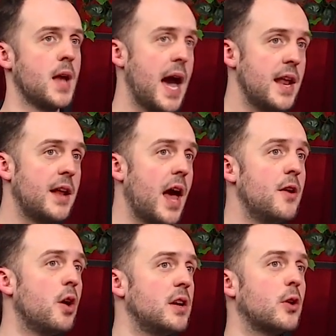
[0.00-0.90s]
And
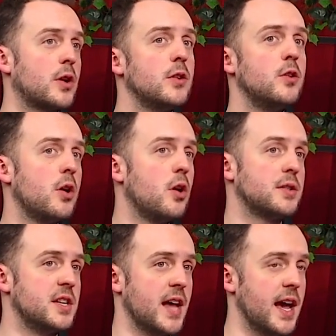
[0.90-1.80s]
not
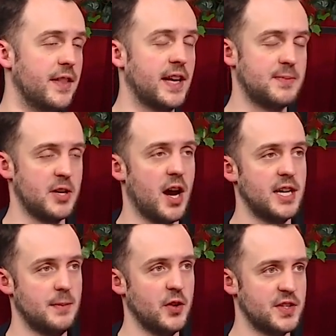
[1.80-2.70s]
today. I think it's pretty hard to
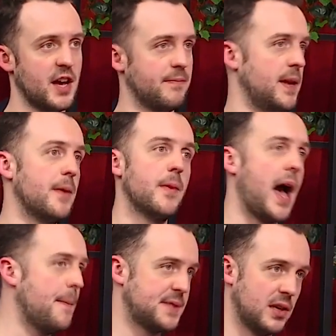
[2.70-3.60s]
build this stuff, but it
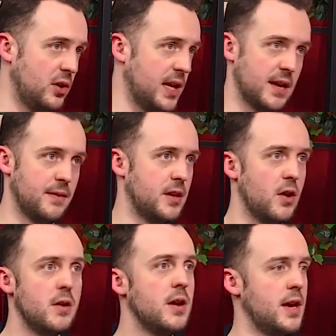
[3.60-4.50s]
absolutely,
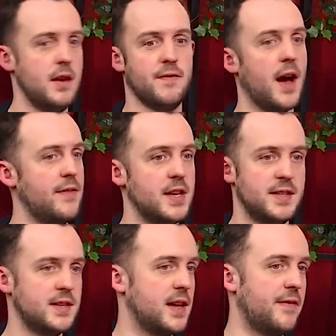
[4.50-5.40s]
and in 5 years
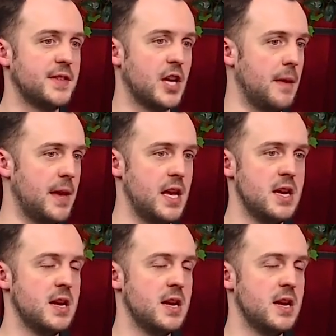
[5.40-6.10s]
this stuff is going to be